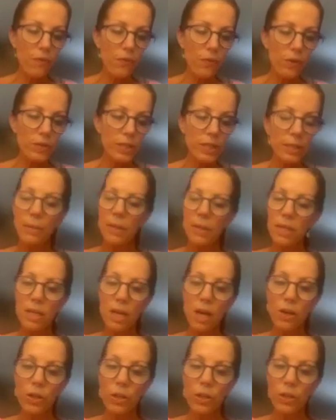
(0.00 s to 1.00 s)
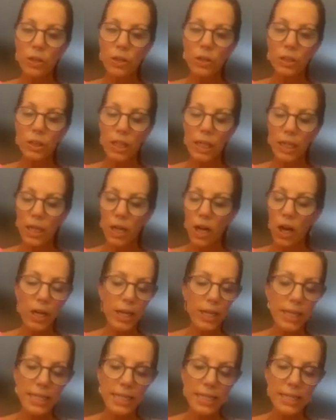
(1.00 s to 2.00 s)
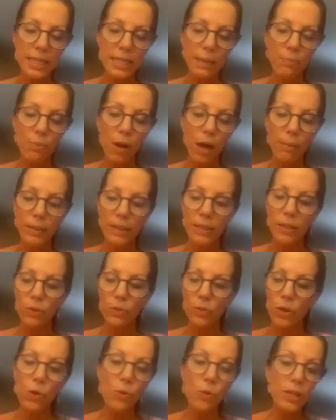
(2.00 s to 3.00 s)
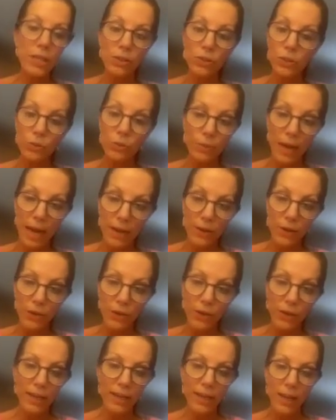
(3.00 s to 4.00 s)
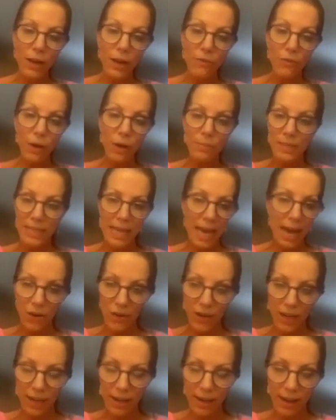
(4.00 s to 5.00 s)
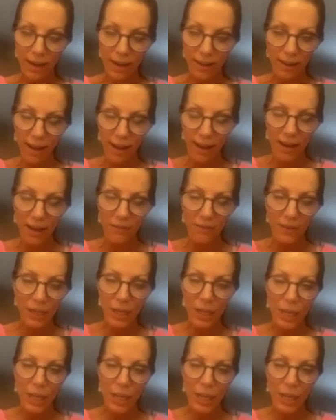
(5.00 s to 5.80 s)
For some of the younger audience, they probably don't know Gilda Radner from Saturday Night Live.